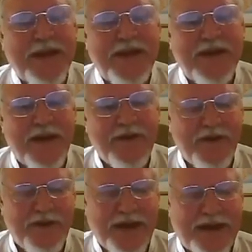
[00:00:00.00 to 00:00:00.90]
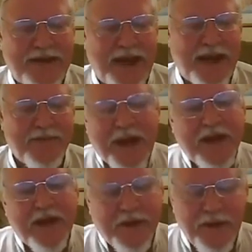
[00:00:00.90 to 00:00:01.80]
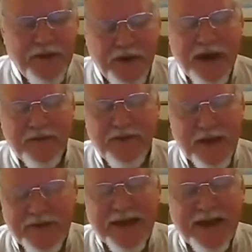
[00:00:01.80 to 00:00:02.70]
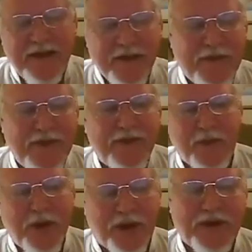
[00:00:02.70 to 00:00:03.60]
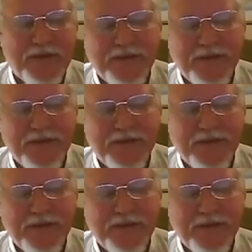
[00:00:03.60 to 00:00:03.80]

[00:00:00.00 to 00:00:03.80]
begin to understand that. My conclusion at the end of this work,